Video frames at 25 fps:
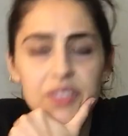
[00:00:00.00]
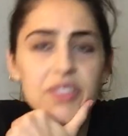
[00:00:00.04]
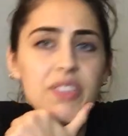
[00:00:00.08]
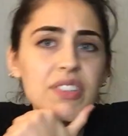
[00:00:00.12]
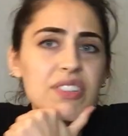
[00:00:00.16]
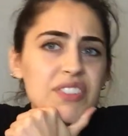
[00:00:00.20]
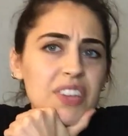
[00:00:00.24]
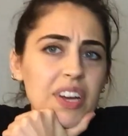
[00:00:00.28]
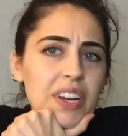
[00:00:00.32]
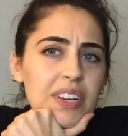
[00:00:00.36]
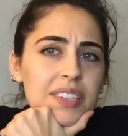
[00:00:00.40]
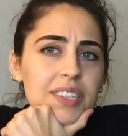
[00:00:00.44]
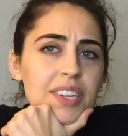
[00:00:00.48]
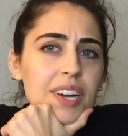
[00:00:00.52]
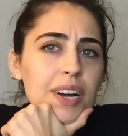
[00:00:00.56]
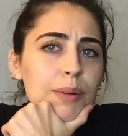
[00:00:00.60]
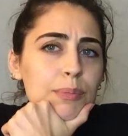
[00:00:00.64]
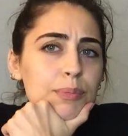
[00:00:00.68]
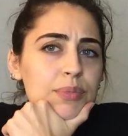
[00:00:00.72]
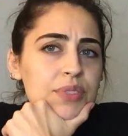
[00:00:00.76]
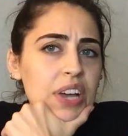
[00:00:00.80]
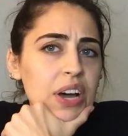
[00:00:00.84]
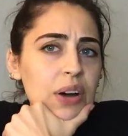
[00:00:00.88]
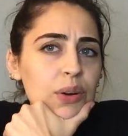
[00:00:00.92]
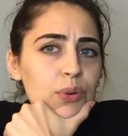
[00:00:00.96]
The sun
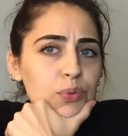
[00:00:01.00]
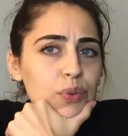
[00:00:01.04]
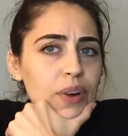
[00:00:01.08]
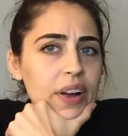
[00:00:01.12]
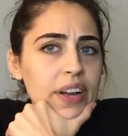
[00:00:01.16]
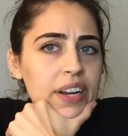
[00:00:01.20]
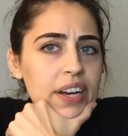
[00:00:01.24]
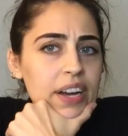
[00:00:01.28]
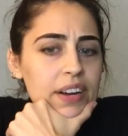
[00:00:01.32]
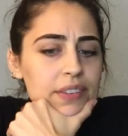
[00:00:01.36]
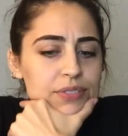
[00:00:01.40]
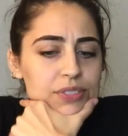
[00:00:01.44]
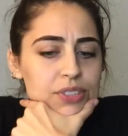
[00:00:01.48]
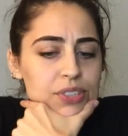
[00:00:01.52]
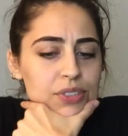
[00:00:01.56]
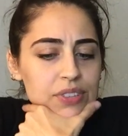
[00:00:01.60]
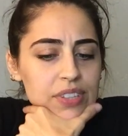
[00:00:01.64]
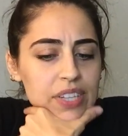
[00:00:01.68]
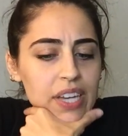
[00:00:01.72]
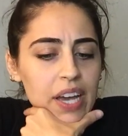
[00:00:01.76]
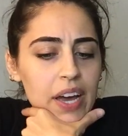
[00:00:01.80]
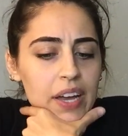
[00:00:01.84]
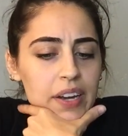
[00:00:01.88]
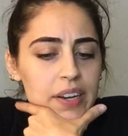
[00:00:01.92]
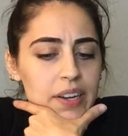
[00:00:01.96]
comes out right after
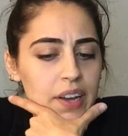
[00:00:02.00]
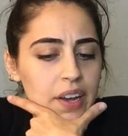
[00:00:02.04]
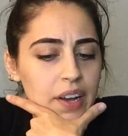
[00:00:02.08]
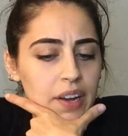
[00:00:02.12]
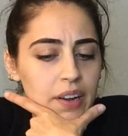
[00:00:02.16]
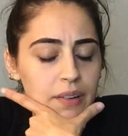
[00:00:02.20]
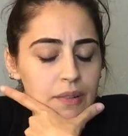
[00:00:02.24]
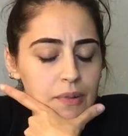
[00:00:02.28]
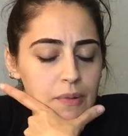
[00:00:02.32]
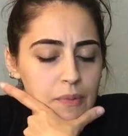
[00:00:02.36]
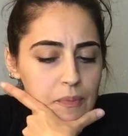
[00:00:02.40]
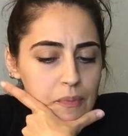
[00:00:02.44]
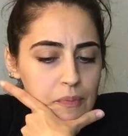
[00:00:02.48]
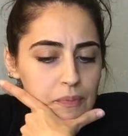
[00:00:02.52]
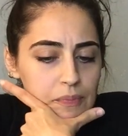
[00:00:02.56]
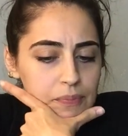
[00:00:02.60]
the ending.